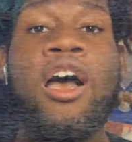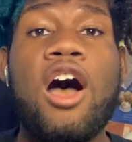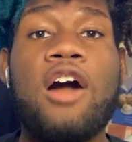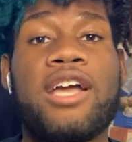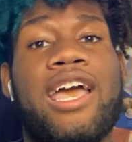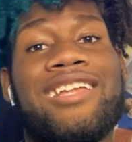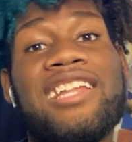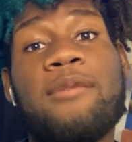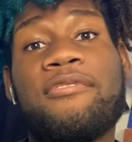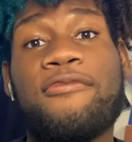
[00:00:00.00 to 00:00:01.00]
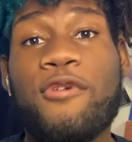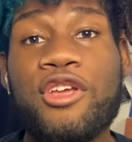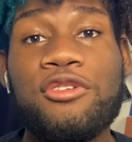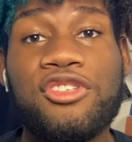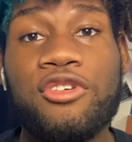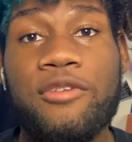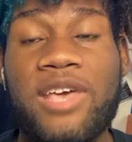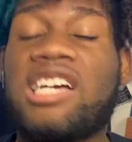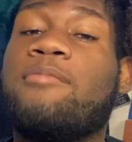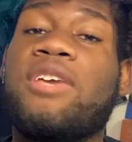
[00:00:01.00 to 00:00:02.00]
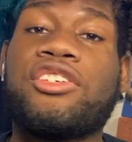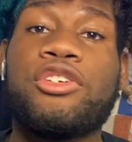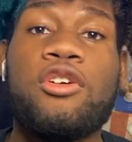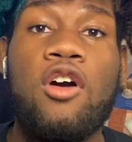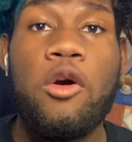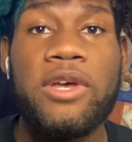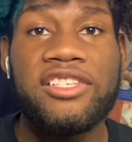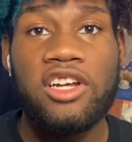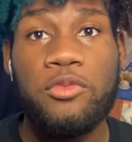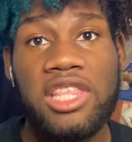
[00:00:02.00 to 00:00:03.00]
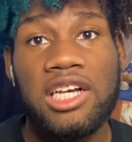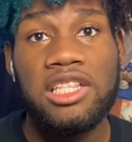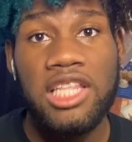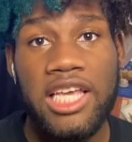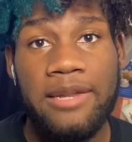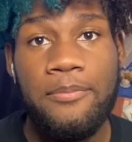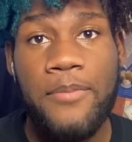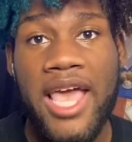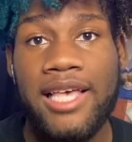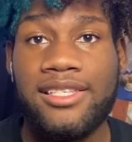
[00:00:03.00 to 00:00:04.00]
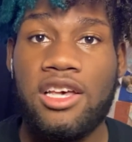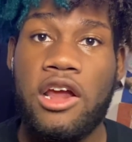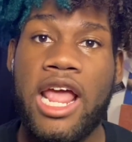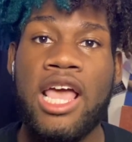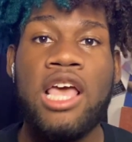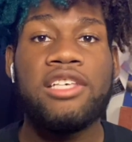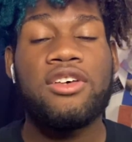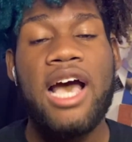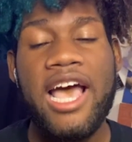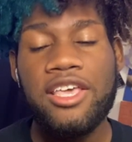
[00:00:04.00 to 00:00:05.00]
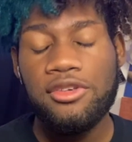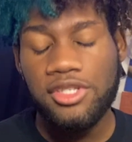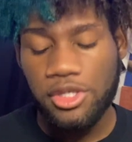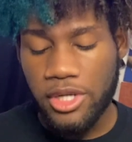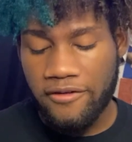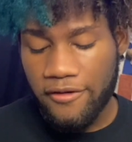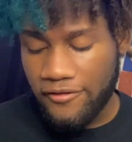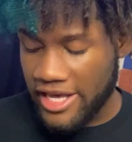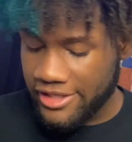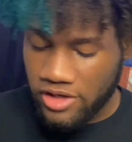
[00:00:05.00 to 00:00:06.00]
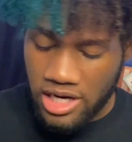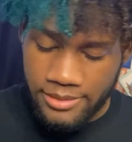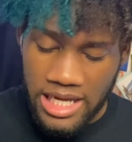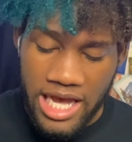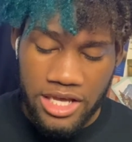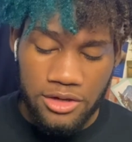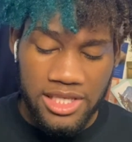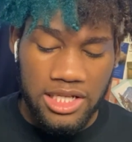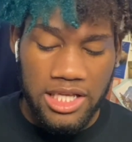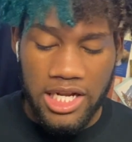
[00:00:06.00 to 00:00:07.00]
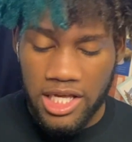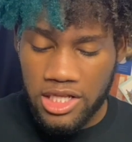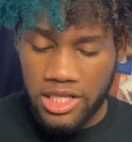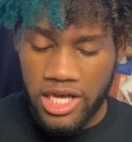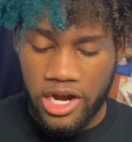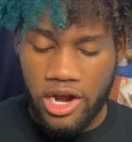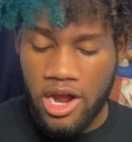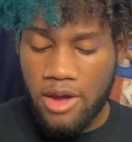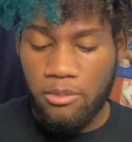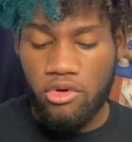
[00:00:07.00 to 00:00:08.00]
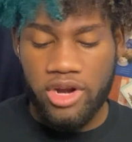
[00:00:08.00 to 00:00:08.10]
Okay, now before you do your makeup, make sure you always start with a clean base, alright? So I use two different face scrubs. I use the Clean and Clear Morning